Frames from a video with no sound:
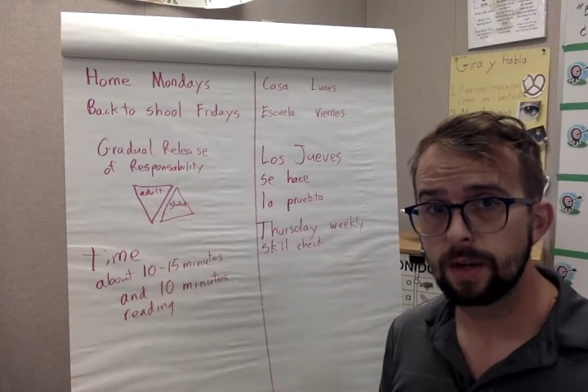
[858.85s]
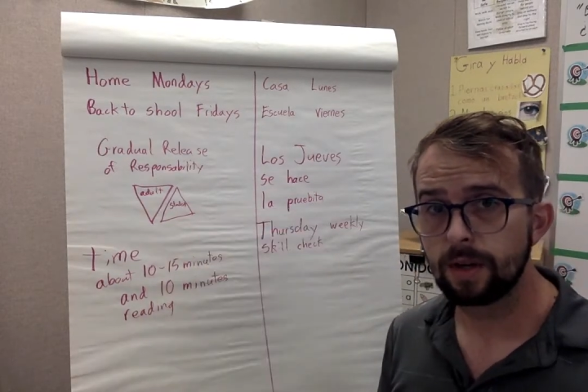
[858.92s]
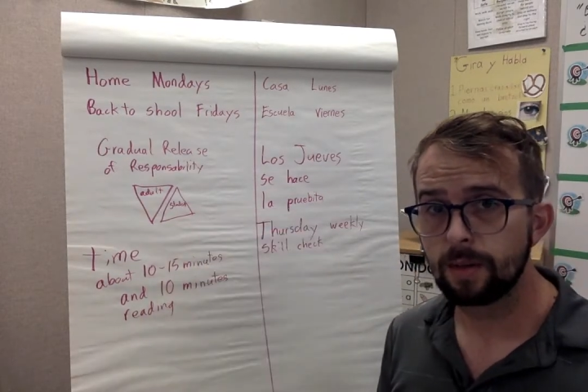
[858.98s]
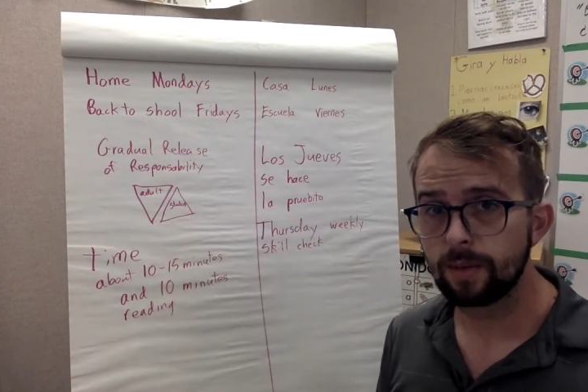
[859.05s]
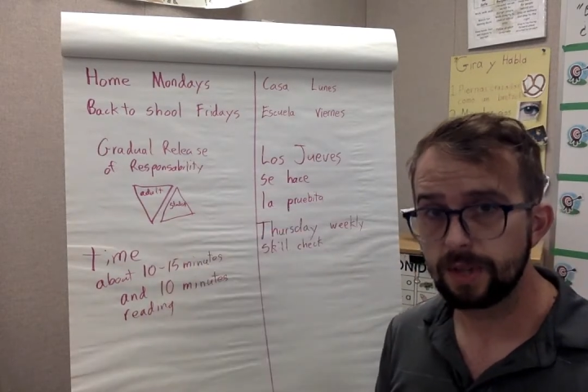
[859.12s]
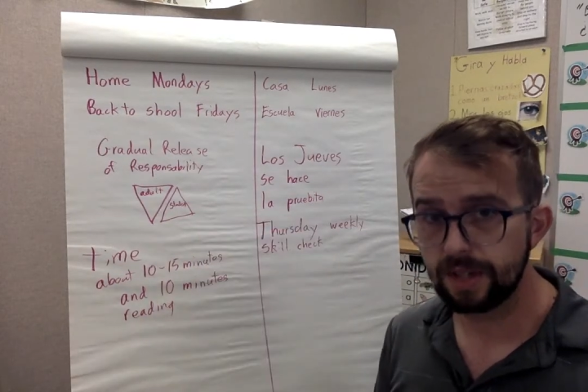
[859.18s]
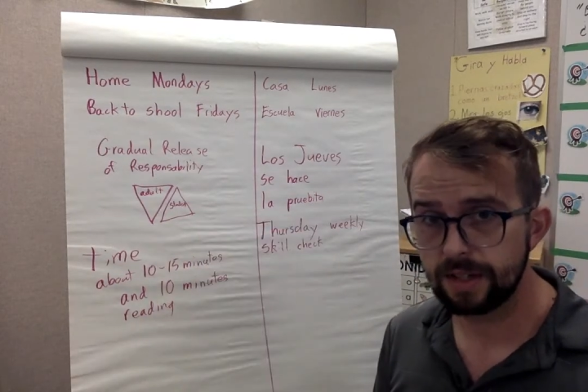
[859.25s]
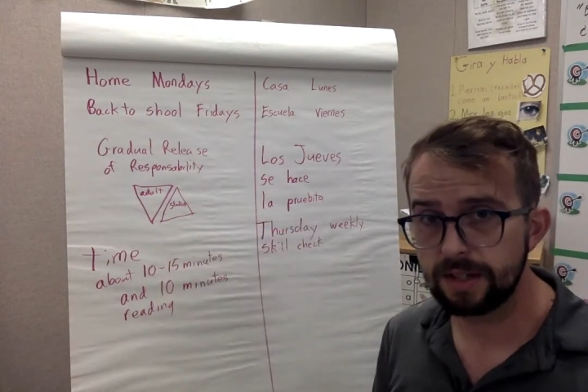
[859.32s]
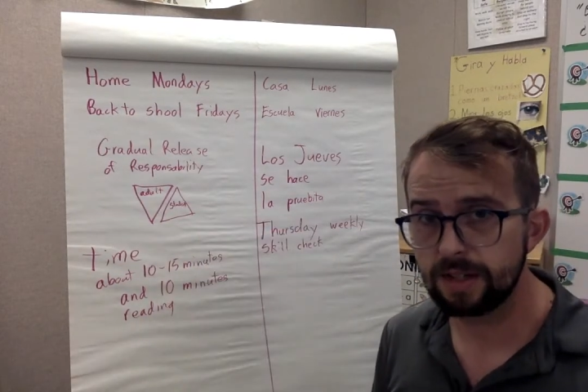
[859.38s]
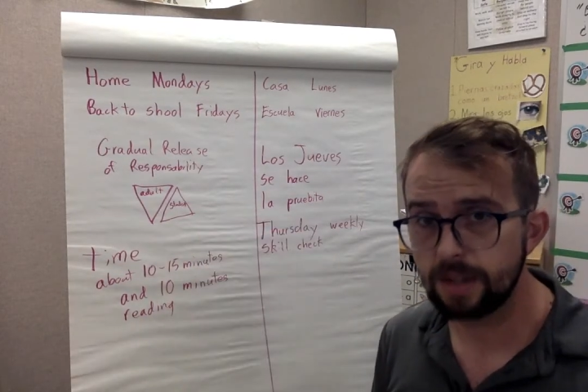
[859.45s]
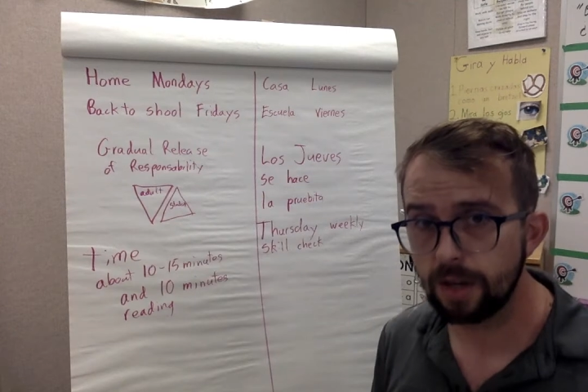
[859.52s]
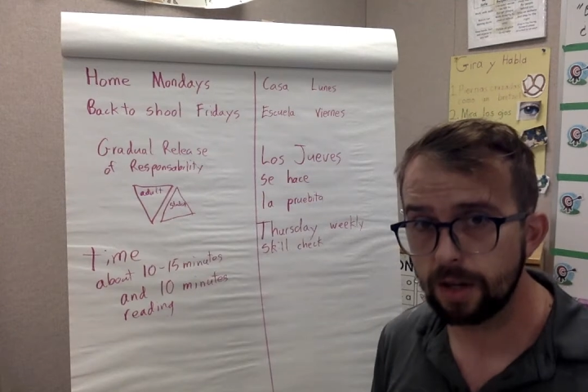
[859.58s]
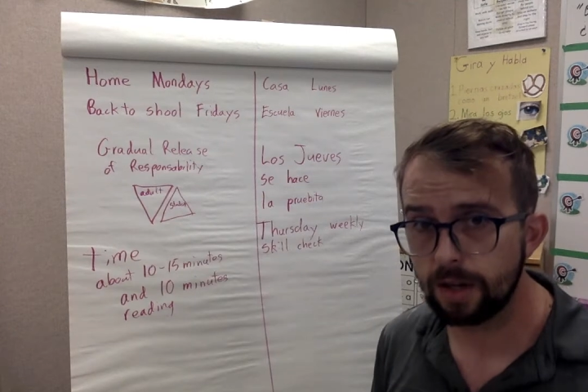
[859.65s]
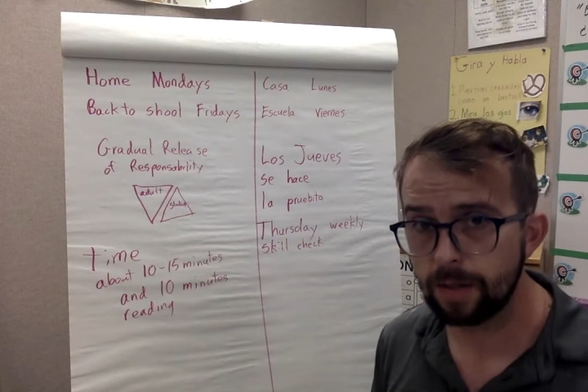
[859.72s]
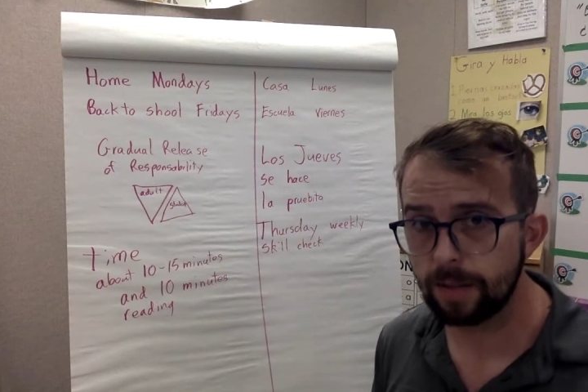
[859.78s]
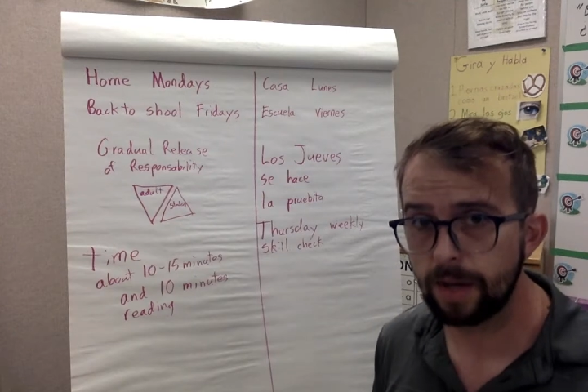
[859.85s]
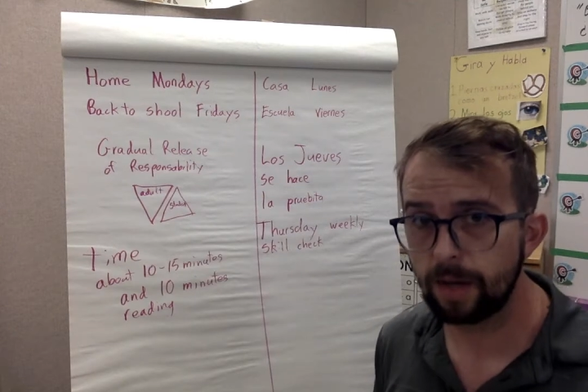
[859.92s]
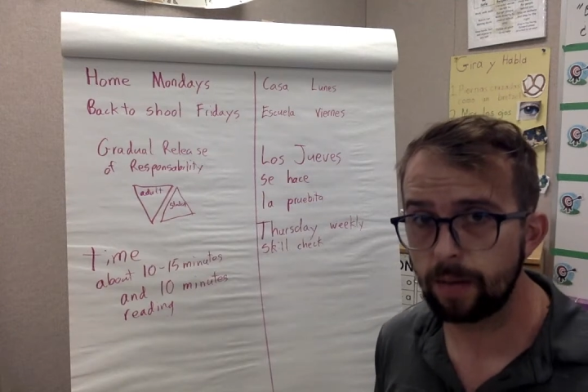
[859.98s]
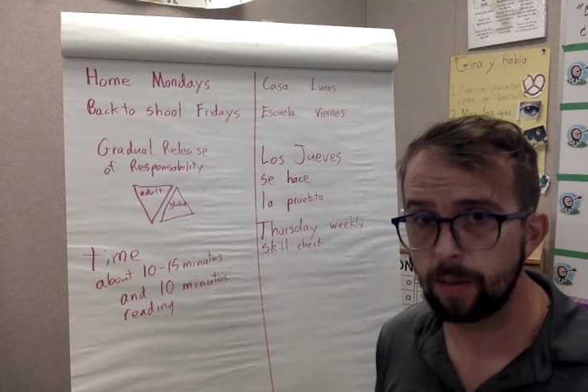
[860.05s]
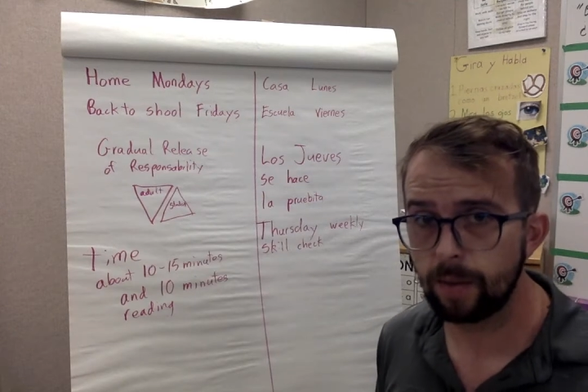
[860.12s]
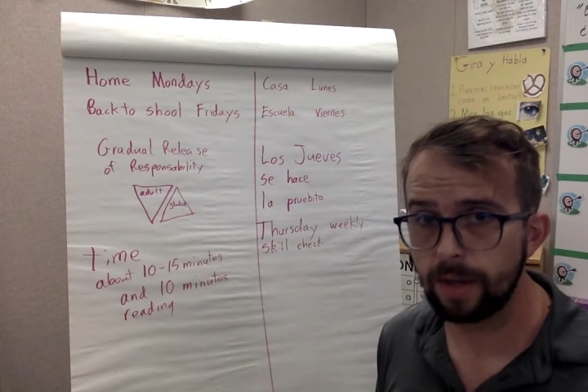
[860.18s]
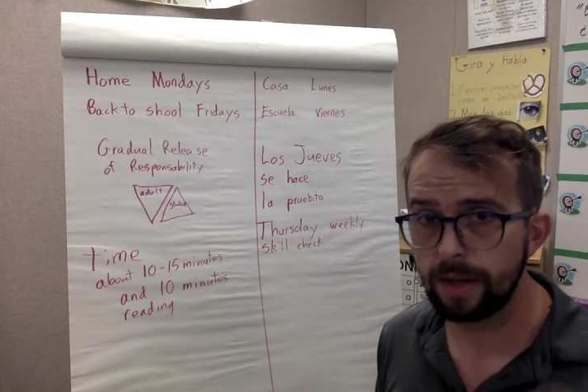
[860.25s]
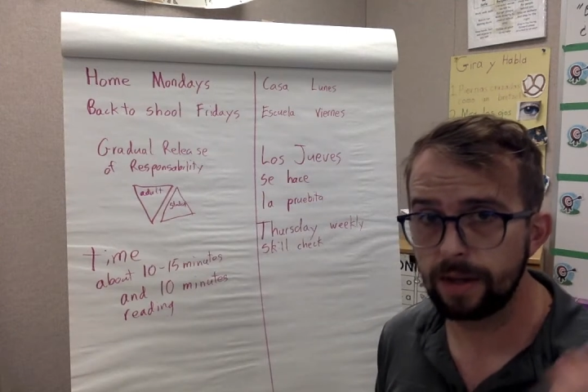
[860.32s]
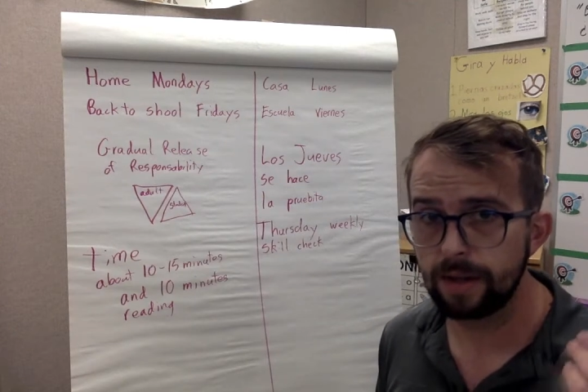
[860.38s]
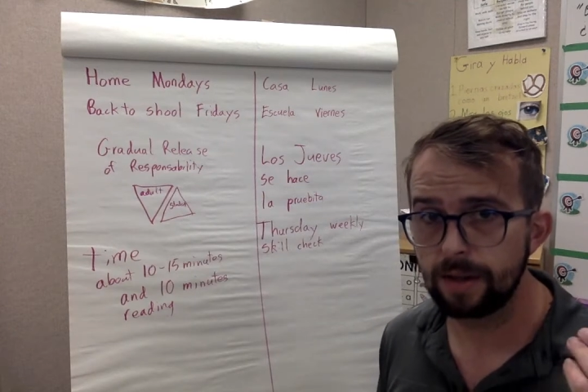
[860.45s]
we need to talk about what